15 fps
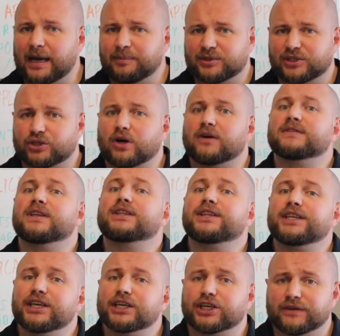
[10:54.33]
episode of the
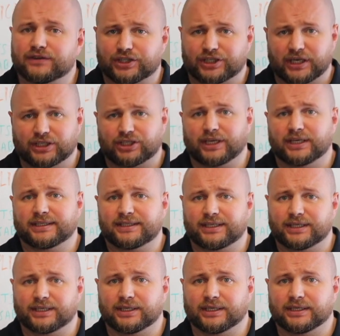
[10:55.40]
Theory of Strength Training
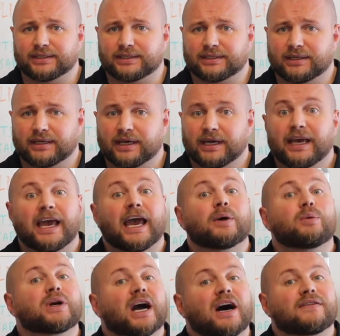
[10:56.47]
series.
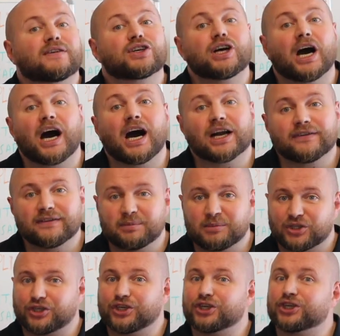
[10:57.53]
And we covered a lot of the
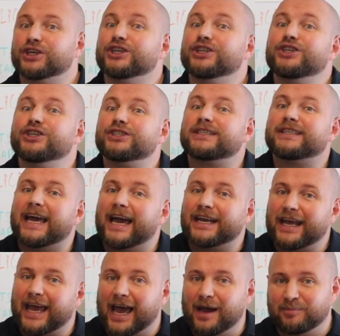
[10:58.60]
material in these
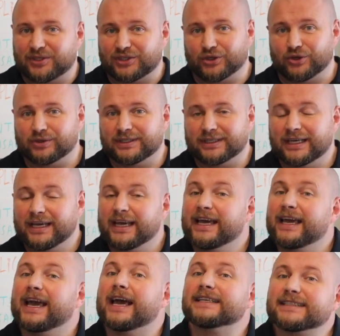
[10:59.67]
ten episodes.
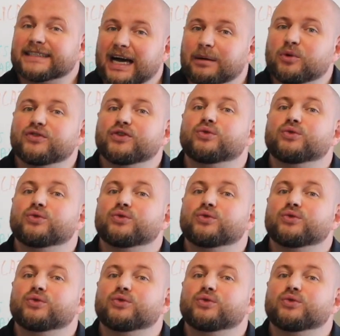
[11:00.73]
And some of